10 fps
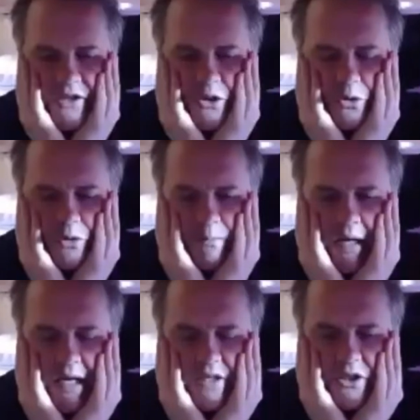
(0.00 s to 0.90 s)
you, my
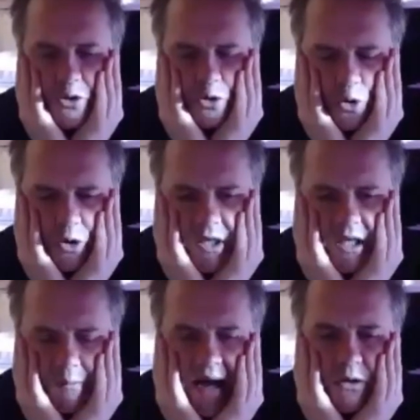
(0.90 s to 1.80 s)
guess is you're talking
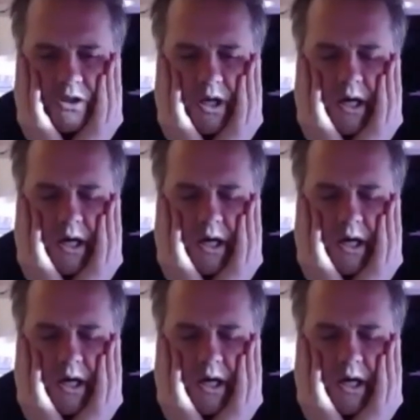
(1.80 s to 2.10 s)
about